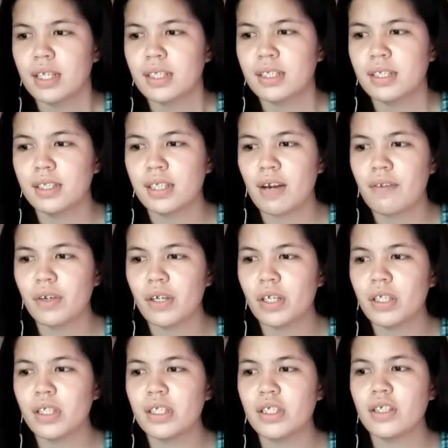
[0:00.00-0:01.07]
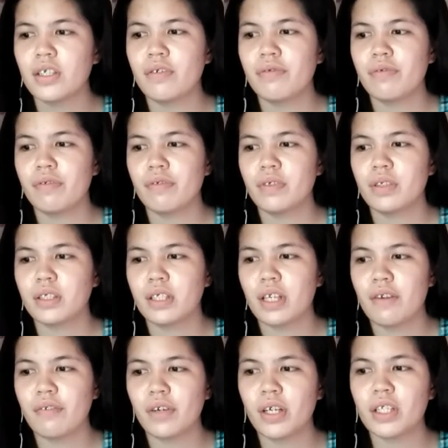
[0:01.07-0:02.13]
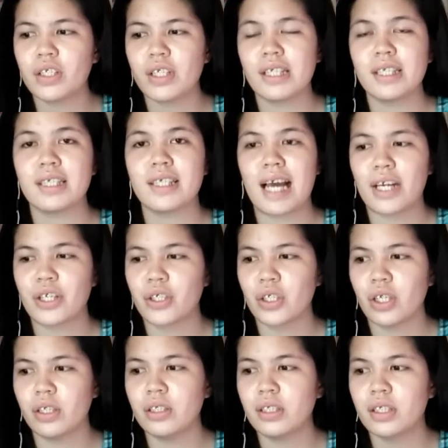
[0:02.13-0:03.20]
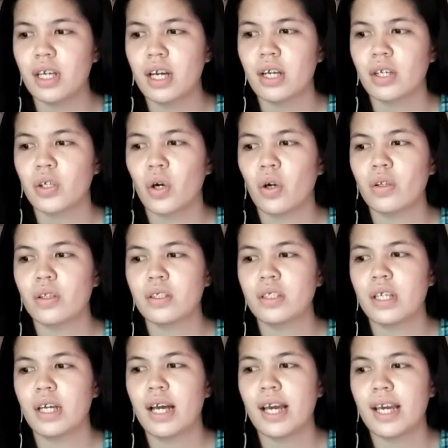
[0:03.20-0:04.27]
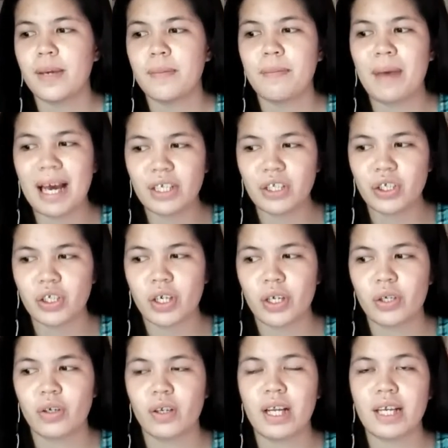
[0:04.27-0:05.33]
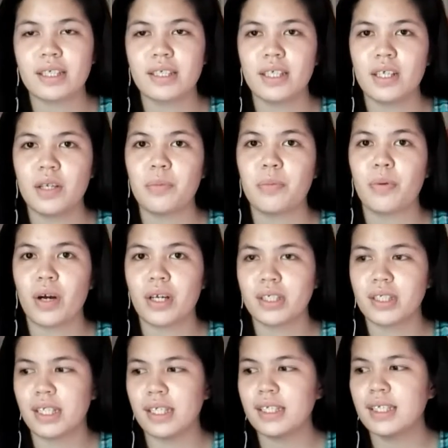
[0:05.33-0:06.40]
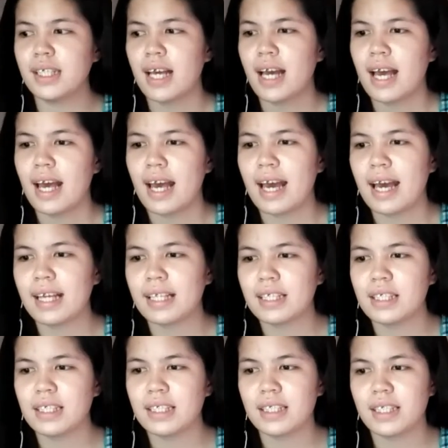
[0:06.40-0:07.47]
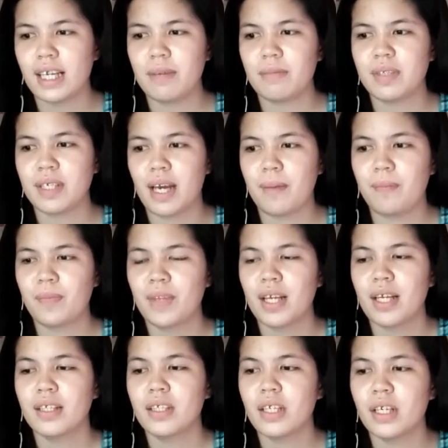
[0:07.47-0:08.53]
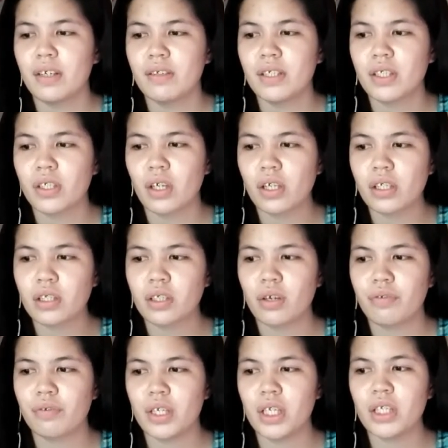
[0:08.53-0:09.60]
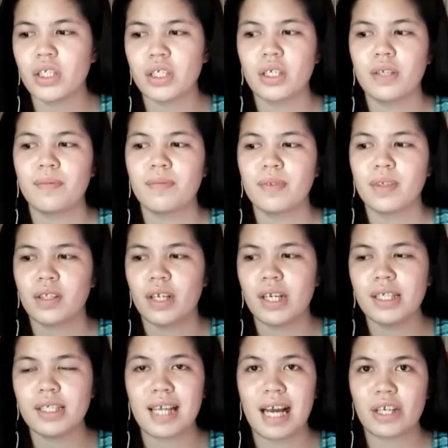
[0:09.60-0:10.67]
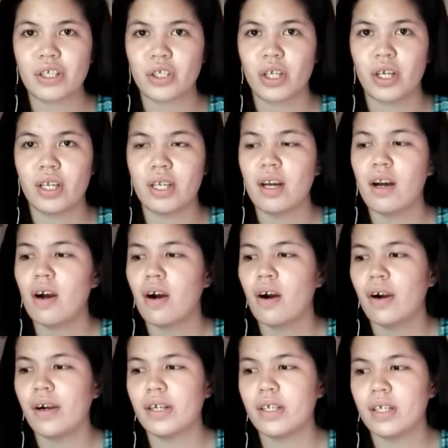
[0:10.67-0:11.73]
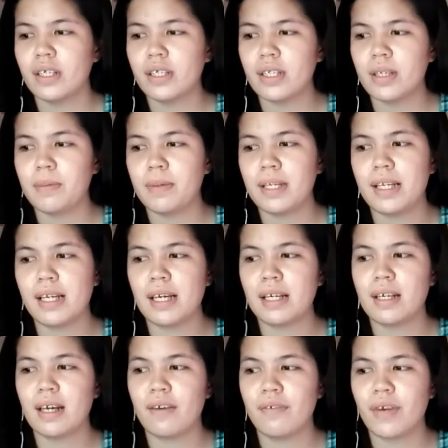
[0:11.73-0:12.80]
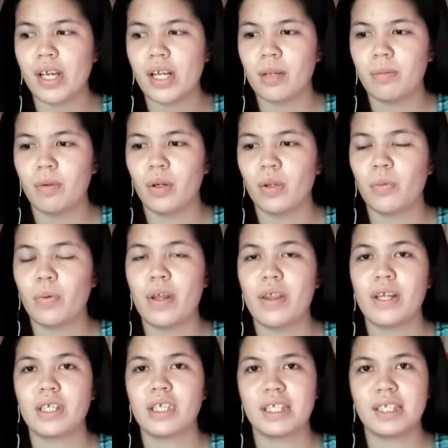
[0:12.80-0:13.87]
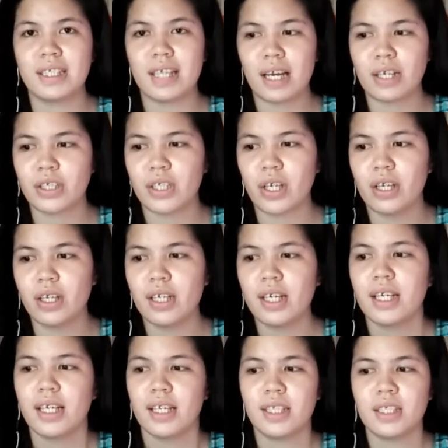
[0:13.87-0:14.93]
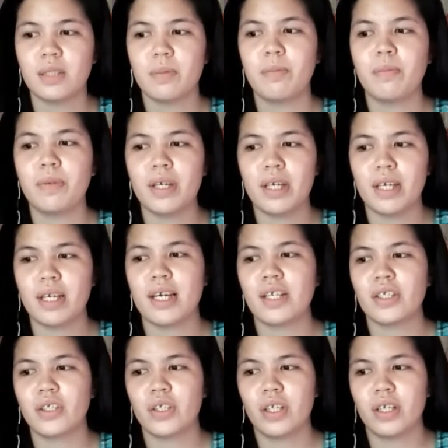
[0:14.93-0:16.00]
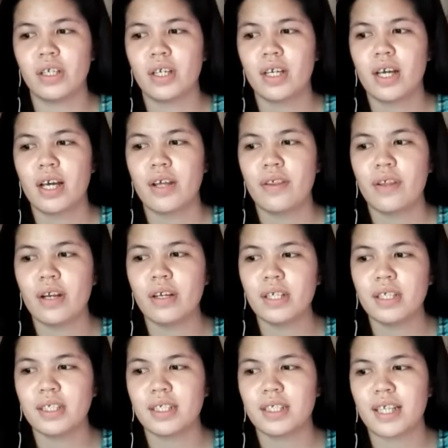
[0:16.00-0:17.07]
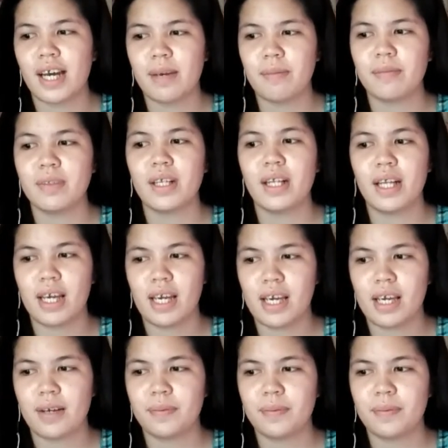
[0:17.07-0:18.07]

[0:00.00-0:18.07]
Several several transactions called a batch are collected and processed at the same time. The results of each transaction are not immediate available when the transaction is being entered. There is a time delay.